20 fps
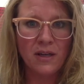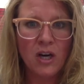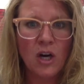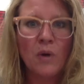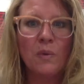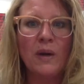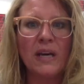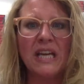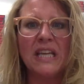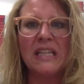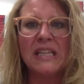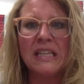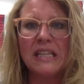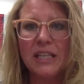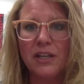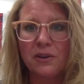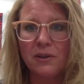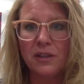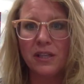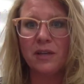We can
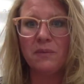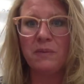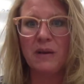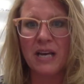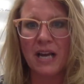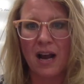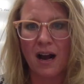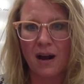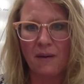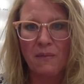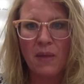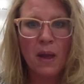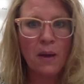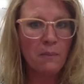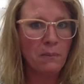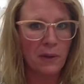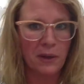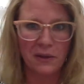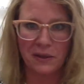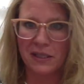literally become $1
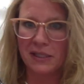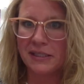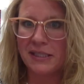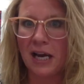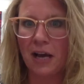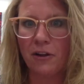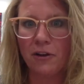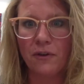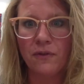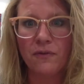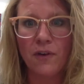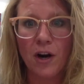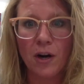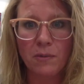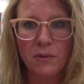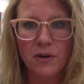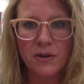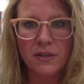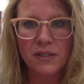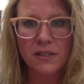million
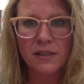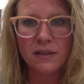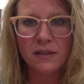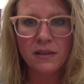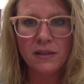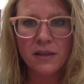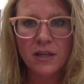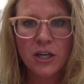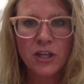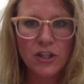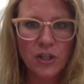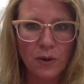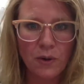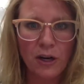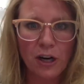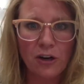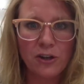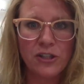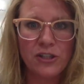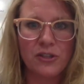farmers, showing
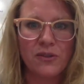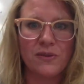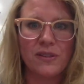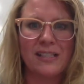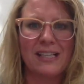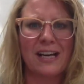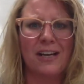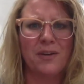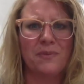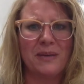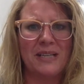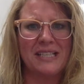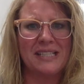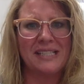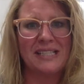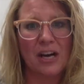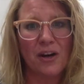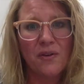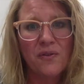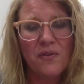our students how to be
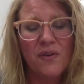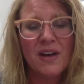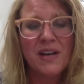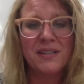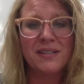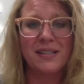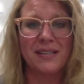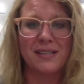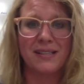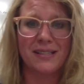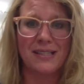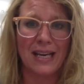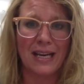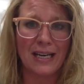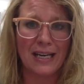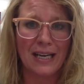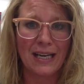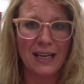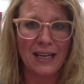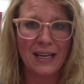
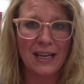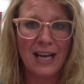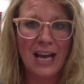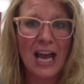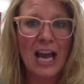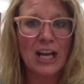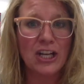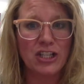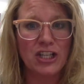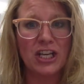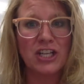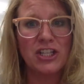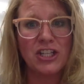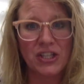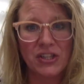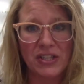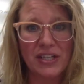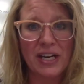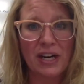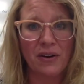self-sustaining and
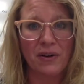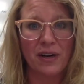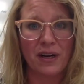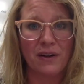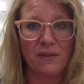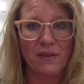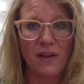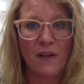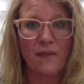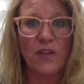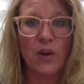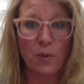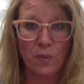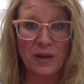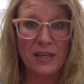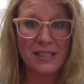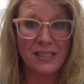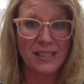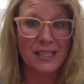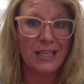changing the narrative that
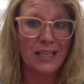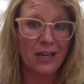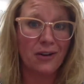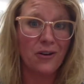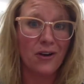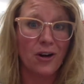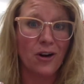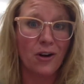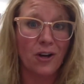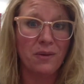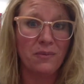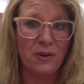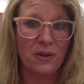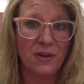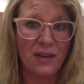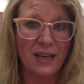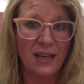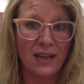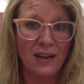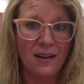we see here in our
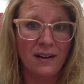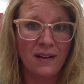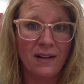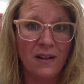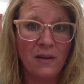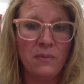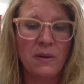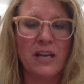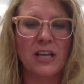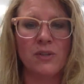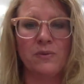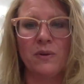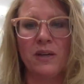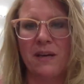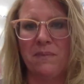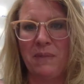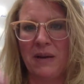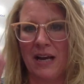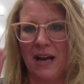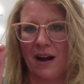community because we
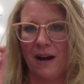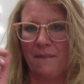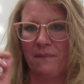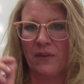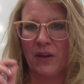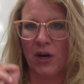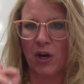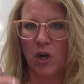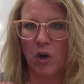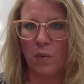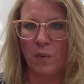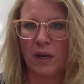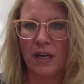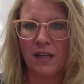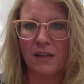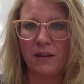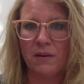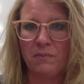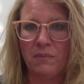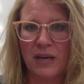become a
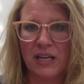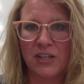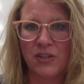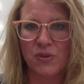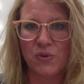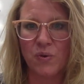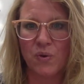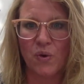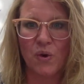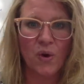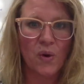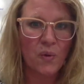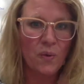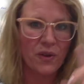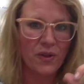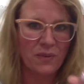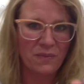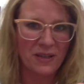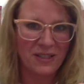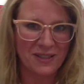curriculum-based school with
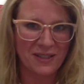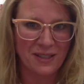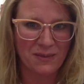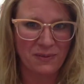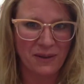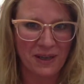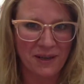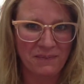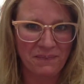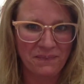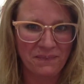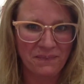a business plan.